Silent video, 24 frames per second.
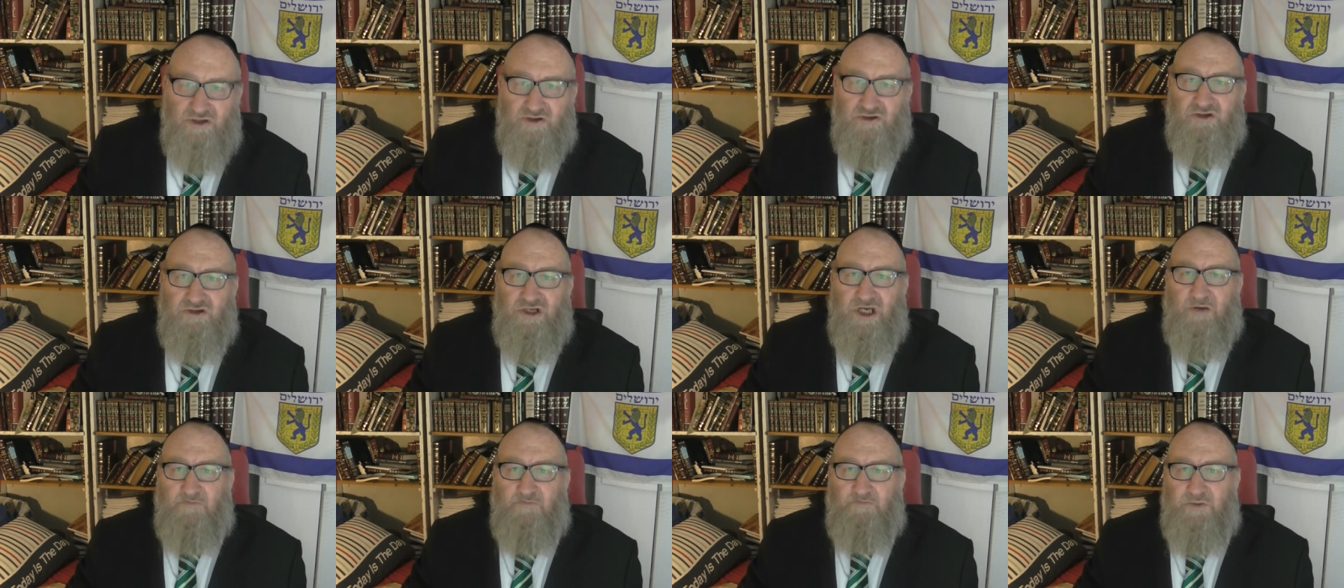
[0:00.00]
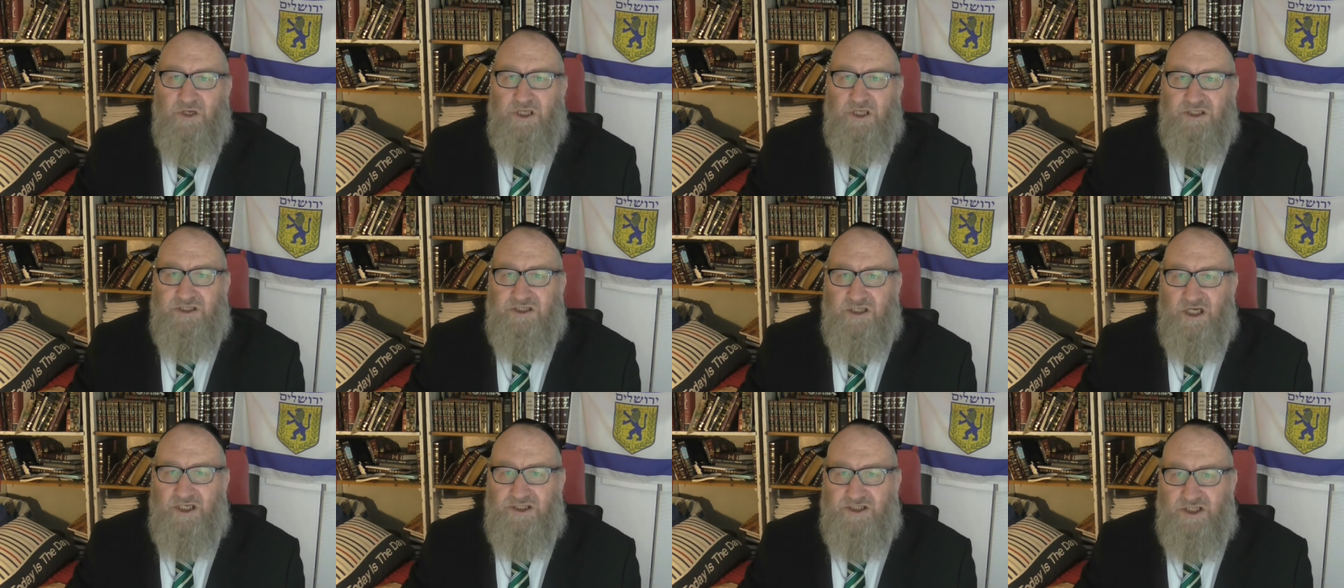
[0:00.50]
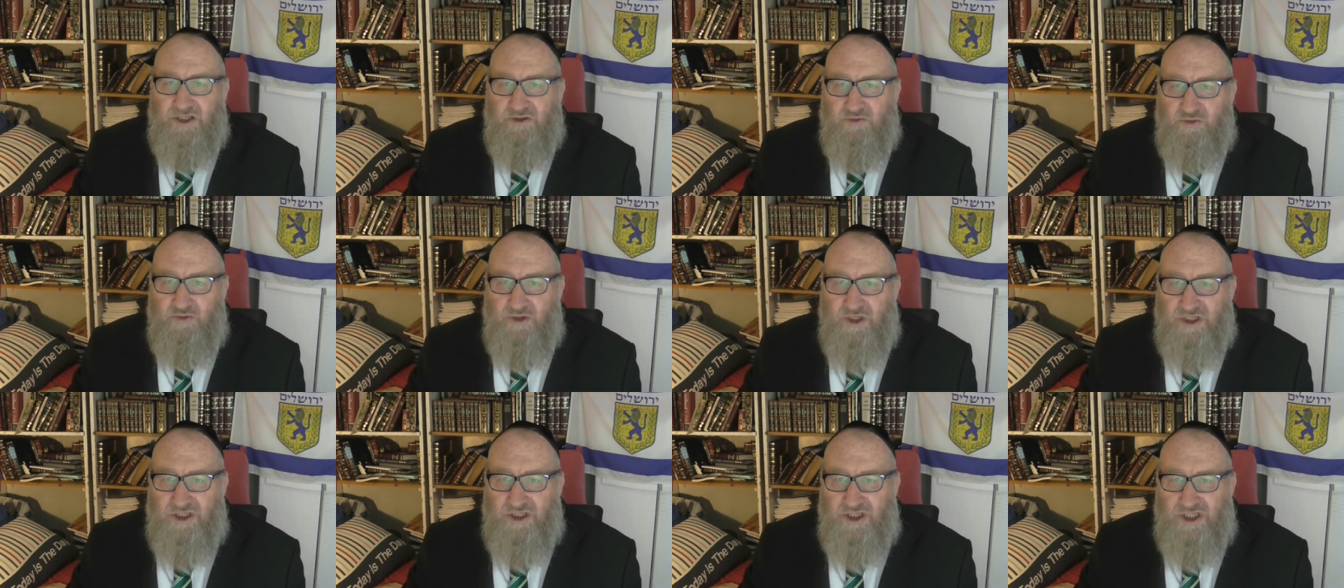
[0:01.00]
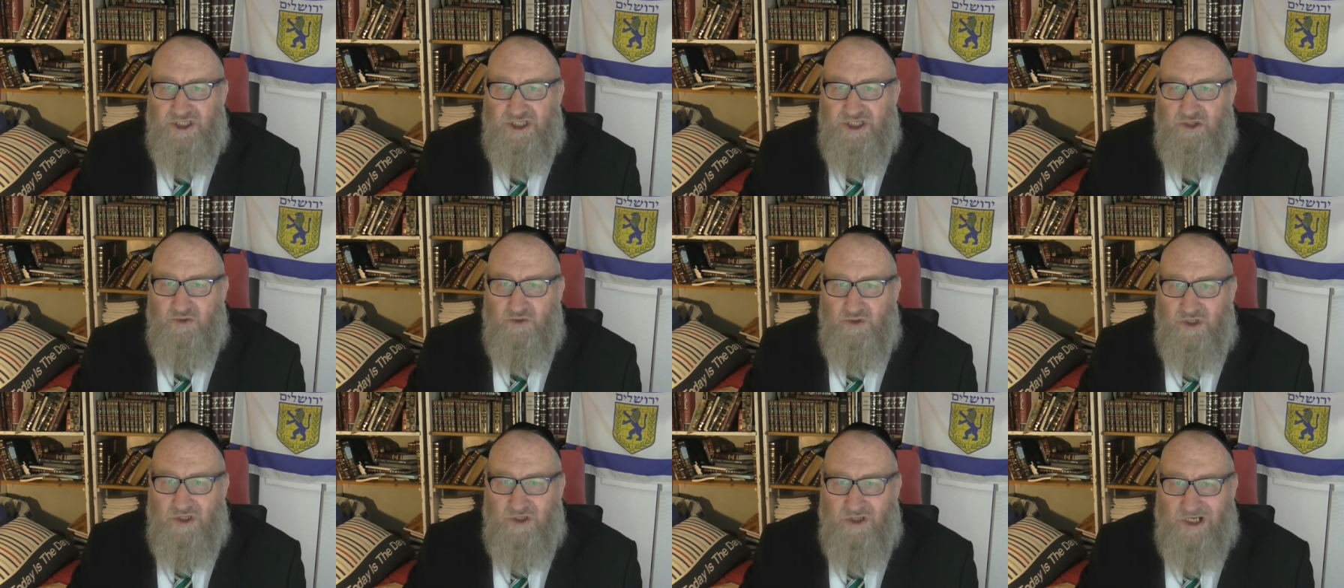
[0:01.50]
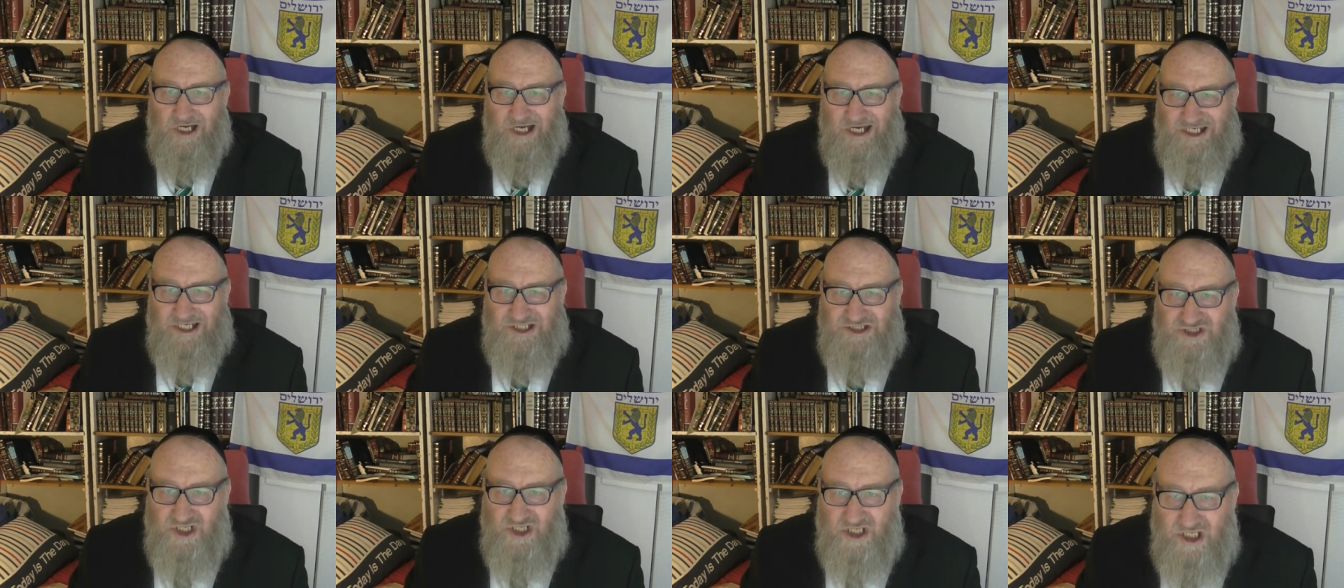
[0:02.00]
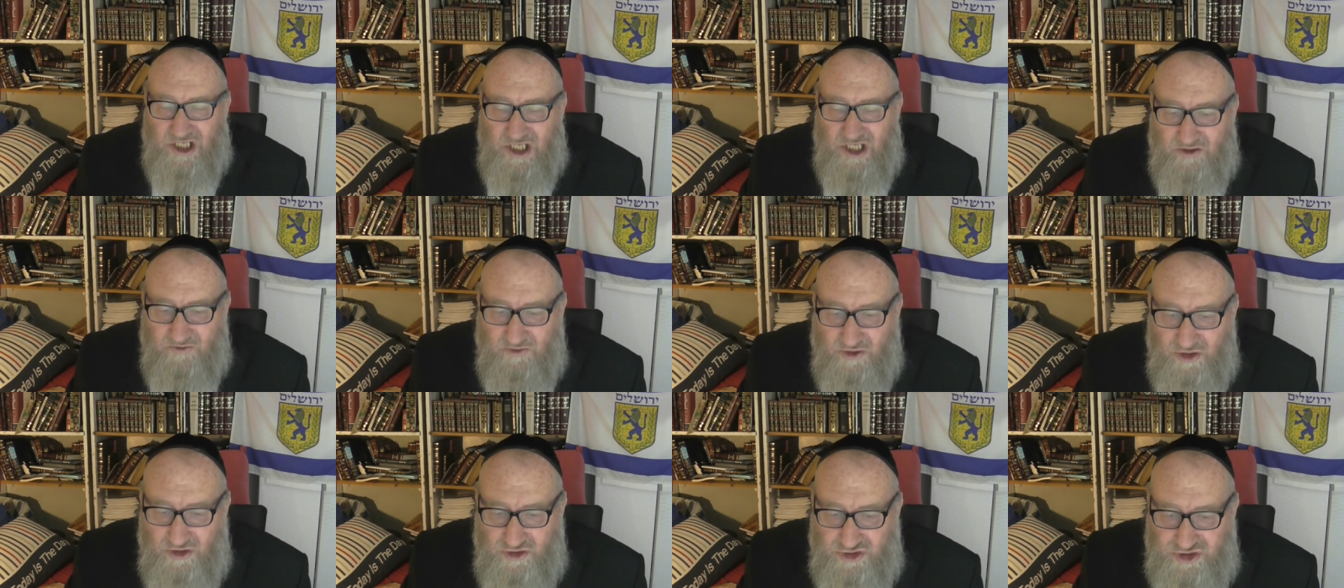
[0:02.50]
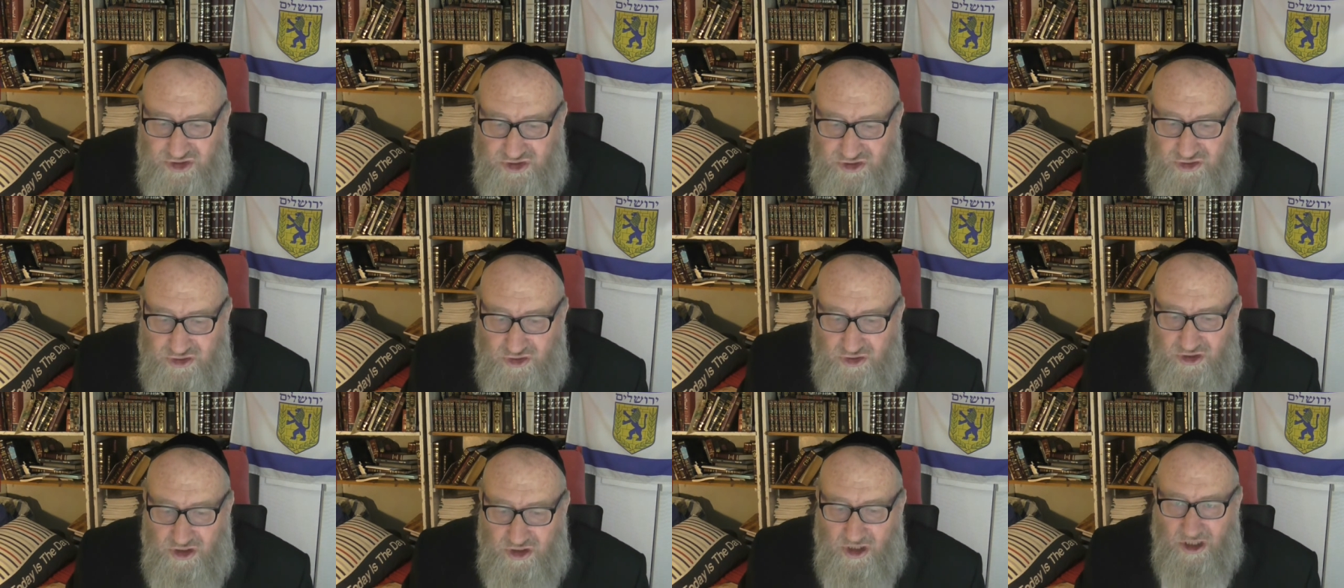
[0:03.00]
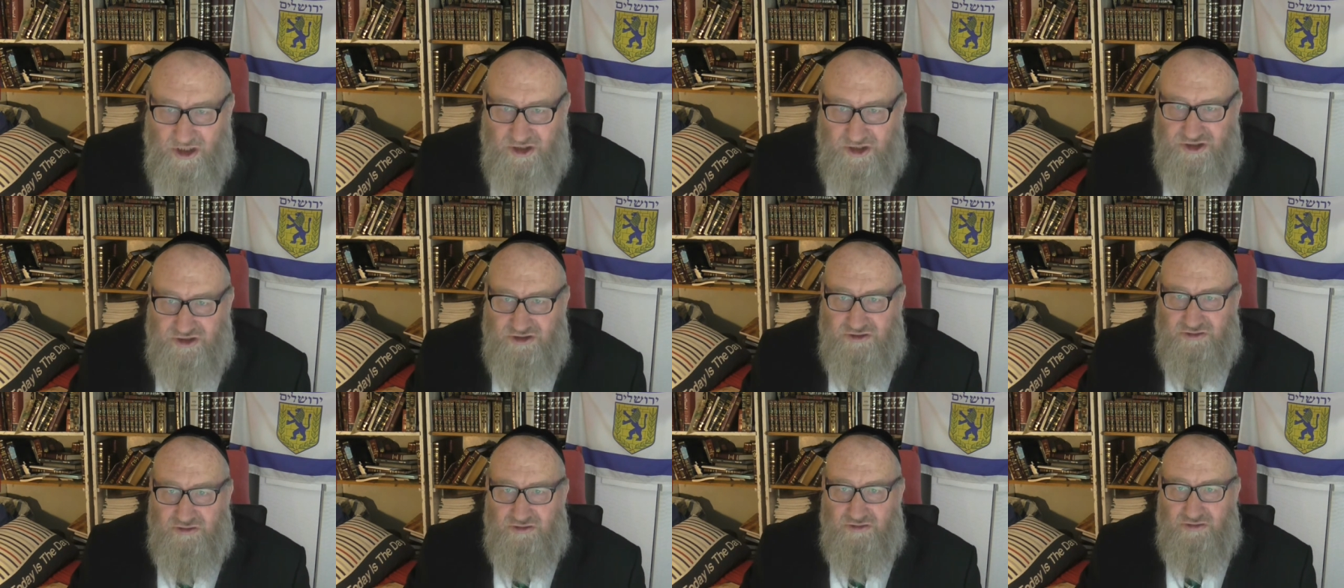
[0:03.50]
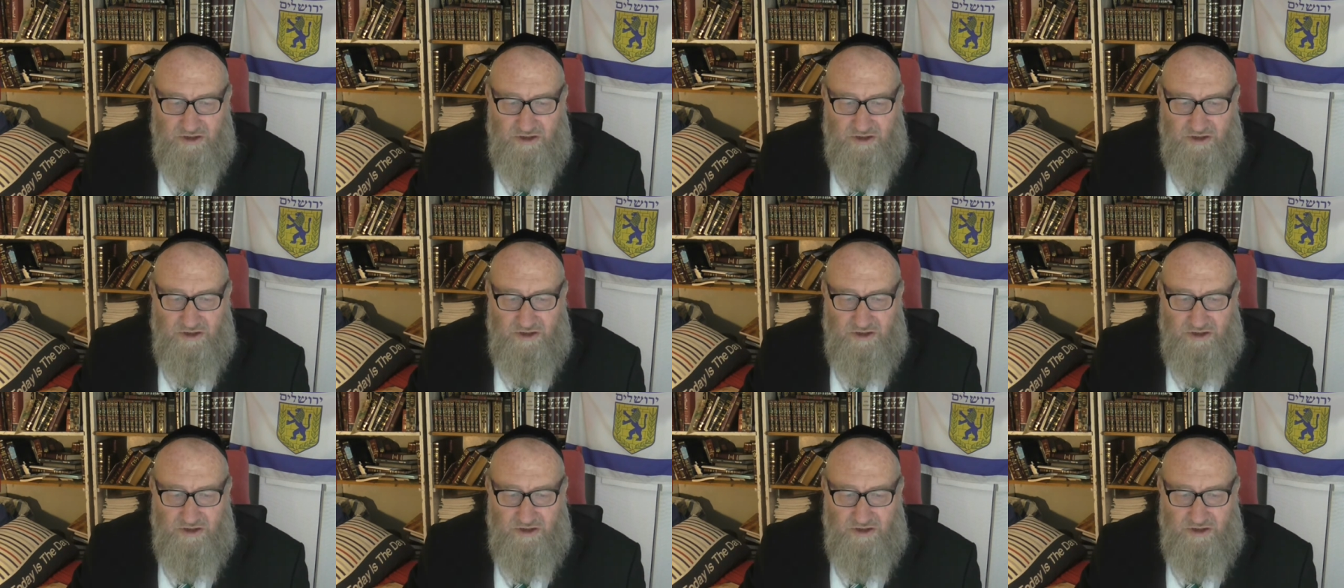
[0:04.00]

replicated whereas evolution could not.